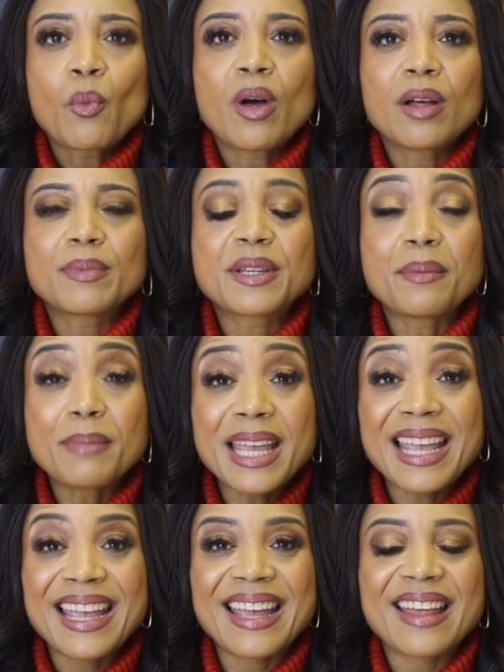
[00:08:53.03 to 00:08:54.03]
Well, Well, to
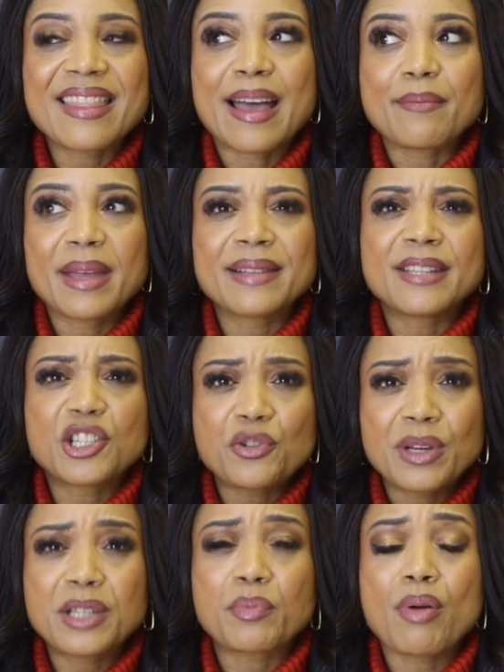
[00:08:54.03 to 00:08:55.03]
me, that means that
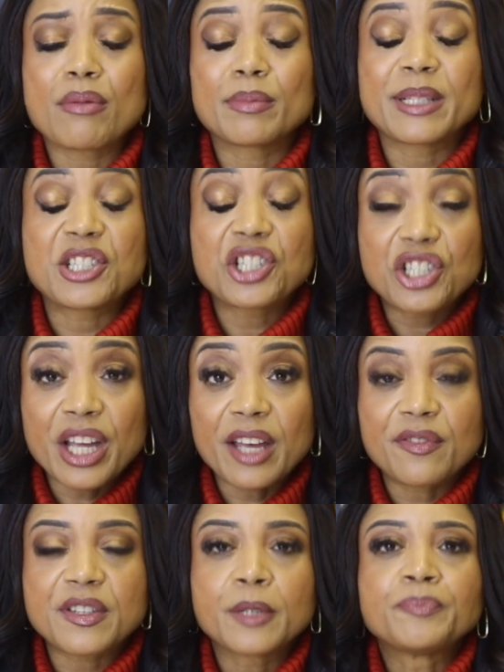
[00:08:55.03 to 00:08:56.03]
you need to probably
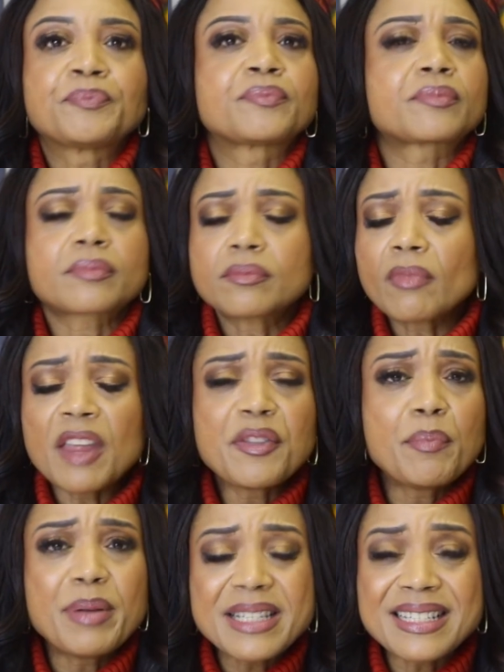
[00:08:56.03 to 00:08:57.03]
shift
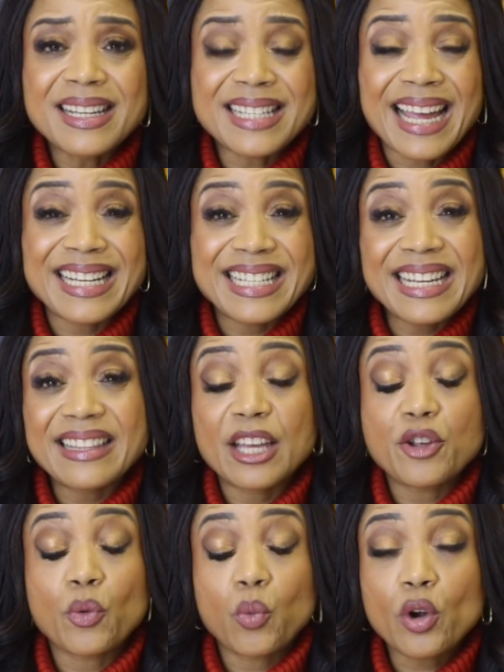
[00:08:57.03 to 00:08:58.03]
the business idea
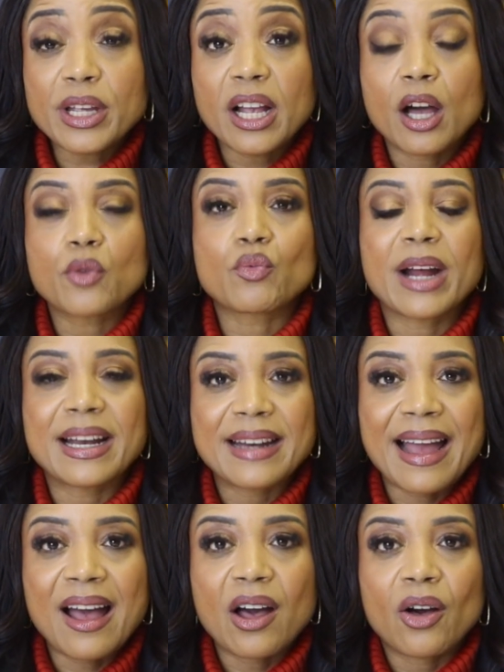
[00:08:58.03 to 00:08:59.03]
that you're working on right
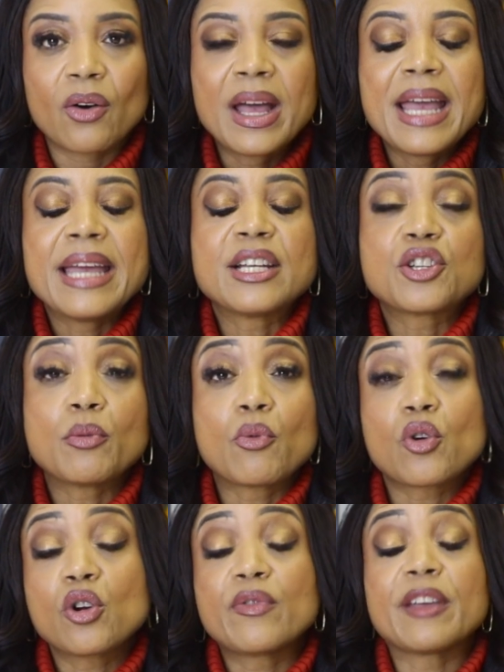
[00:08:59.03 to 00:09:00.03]
now into
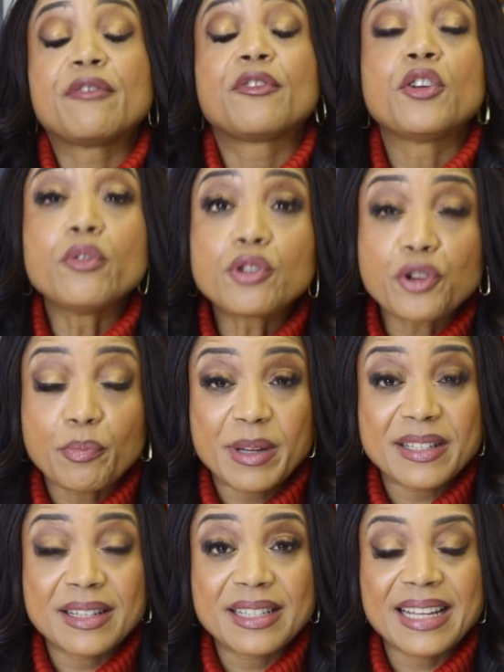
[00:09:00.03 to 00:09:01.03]
more of a future
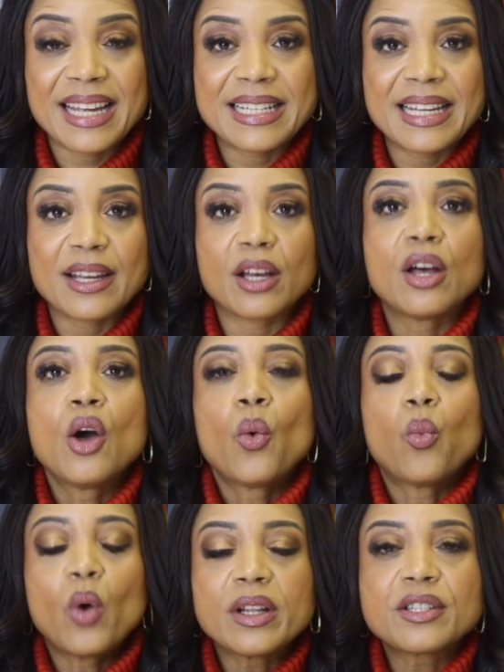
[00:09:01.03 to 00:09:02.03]
business idea
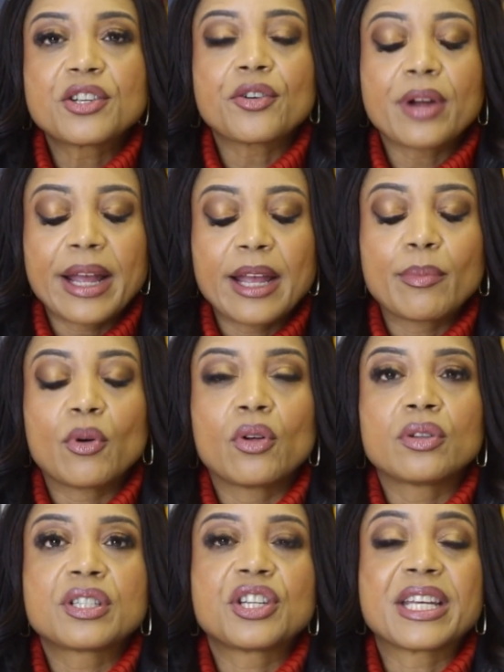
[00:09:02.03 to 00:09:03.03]
once you're
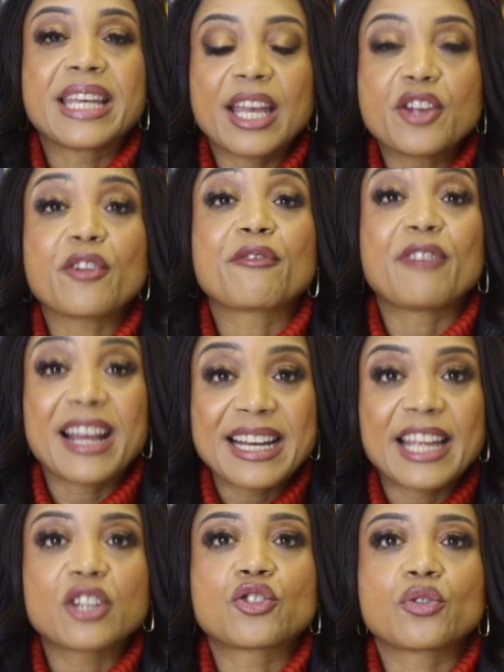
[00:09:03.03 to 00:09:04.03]
able to get your
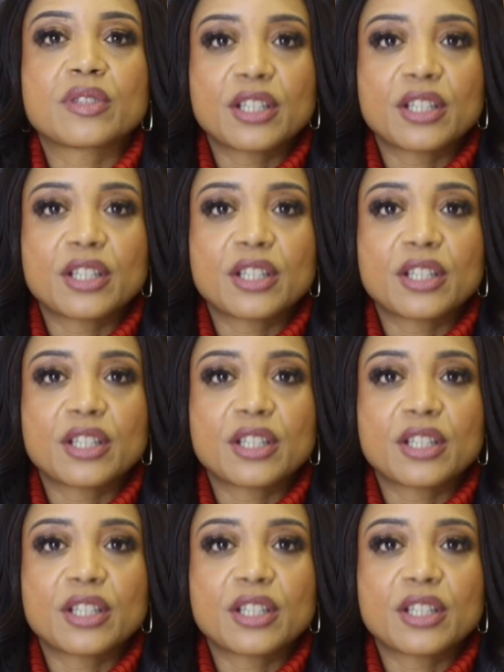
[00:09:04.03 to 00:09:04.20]
financial